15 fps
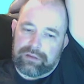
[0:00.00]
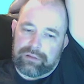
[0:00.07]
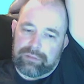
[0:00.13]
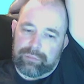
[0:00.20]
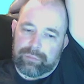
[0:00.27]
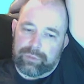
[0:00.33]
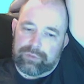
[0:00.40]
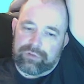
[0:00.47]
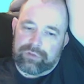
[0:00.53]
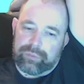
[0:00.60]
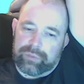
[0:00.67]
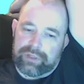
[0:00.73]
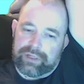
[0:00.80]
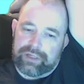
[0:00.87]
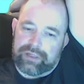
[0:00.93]

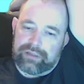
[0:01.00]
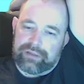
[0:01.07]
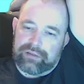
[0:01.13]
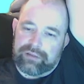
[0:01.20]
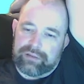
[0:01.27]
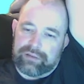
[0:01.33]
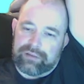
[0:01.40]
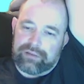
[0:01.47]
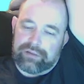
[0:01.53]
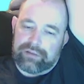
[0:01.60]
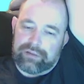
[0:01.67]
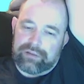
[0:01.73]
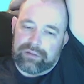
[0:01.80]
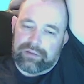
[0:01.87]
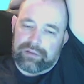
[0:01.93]
multiplied
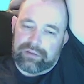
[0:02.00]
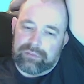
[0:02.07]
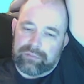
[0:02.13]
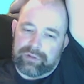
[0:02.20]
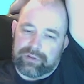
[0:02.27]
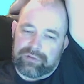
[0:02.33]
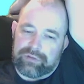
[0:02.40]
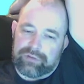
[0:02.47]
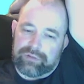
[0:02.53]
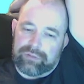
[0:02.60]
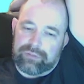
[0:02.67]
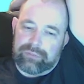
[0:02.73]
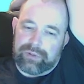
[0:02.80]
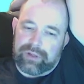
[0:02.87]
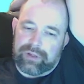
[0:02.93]
by 2
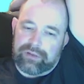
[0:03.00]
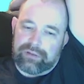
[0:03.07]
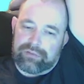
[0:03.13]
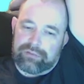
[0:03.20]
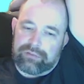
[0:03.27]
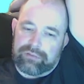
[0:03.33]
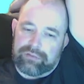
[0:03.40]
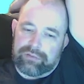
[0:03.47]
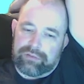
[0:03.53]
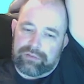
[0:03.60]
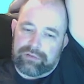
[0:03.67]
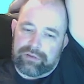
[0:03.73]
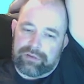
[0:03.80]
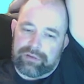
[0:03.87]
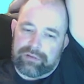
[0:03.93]
minus root 3.